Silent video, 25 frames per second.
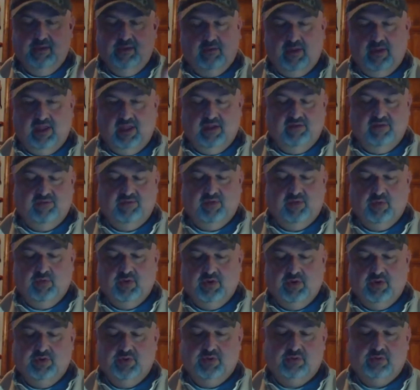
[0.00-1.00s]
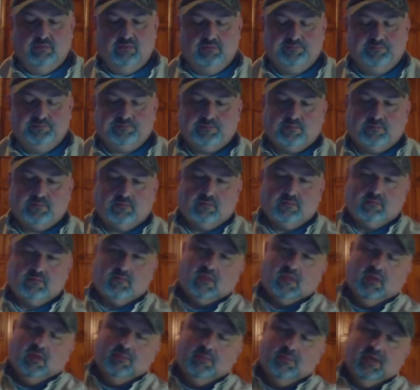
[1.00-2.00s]
or however you want to do it.
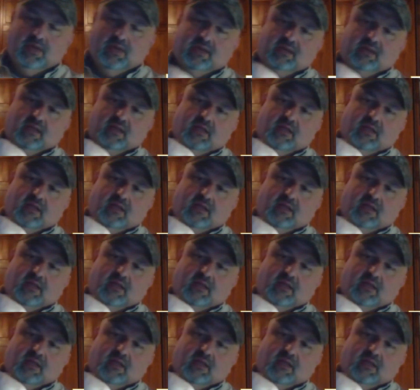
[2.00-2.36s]
But